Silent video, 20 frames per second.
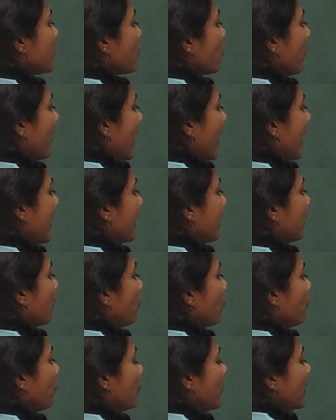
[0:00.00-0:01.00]

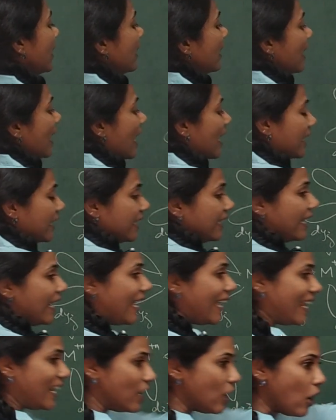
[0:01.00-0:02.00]
square will lie
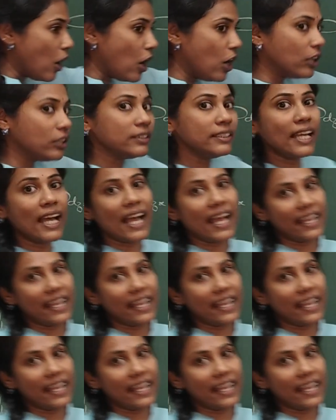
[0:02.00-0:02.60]
along the